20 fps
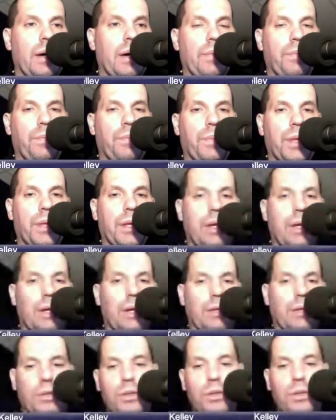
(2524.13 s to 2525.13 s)
In
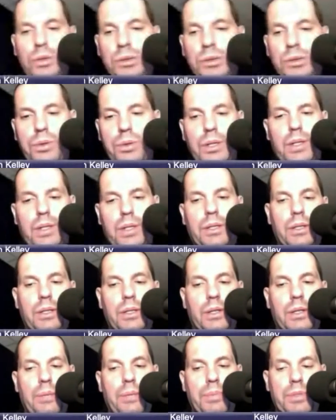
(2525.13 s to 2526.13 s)
Doctor Who, the
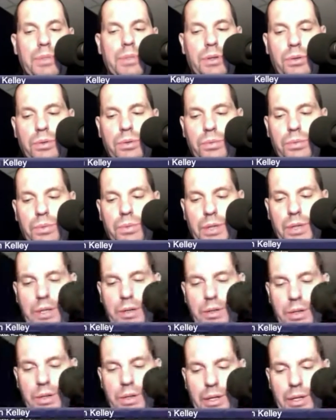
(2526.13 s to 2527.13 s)
episode where
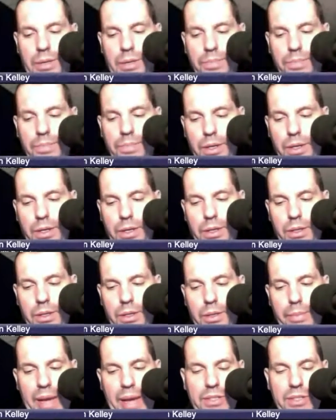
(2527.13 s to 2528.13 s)

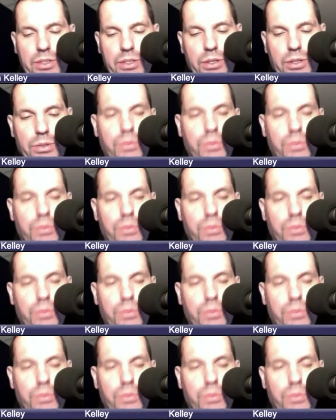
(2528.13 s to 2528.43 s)
the Master